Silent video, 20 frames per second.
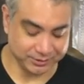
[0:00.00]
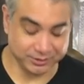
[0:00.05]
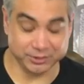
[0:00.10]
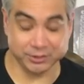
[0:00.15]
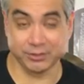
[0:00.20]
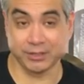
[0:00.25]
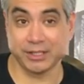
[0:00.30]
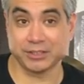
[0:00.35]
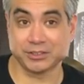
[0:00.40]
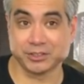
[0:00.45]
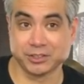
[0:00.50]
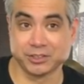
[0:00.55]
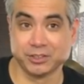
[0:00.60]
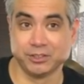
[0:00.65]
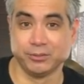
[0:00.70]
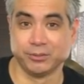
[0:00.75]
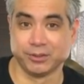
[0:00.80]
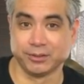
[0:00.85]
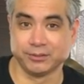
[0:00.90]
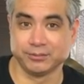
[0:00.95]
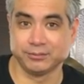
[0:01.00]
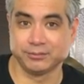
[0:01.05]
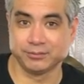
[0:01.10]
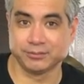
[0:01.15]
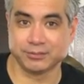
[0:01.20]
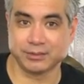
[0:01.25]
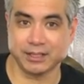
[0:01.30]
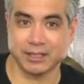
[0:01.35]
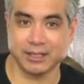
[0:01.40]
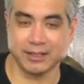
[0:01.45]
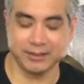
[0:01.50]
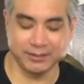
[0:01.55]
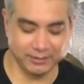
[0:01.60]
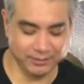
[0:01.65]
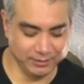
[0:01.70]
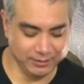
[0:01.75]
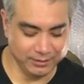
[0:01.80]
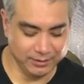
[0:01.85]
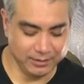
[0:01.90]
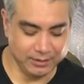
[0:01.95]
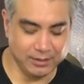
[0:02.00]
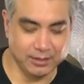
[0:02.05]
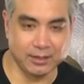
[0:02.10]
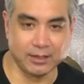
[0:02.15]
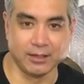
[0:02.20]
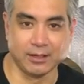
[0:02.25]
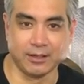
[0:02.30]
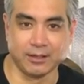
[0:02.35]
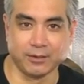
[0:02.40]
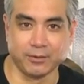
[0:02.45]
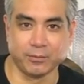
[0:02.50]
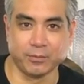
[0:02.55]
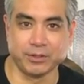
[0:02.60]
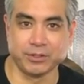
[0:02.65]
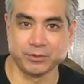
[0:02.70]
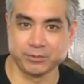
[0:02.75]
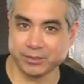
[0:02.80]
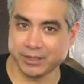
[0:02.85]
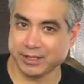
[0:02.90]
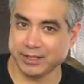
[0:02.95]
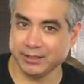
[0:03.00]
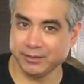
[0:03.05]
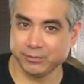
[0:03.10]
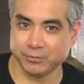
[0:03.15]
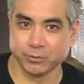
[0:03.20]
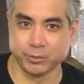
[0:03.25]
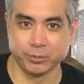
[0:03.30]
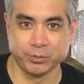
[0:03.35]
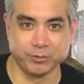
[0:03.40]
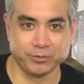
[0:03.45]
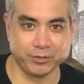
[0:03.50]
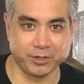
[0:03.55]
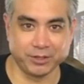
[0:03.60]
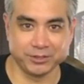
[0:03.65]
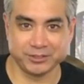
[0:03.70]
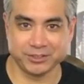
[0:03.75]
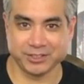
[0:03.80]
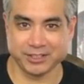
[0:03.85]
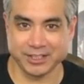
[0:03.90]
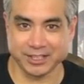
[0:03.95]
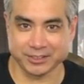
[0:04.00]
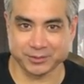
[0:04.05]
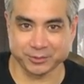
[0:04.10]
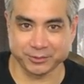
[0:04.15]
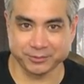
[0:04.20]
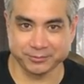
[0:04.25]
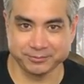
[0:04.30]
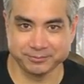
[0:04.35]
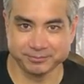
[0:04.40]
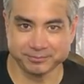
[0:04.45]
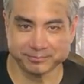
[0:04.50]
So that's a good one, okay? When you're ready, we'll move on to the next one.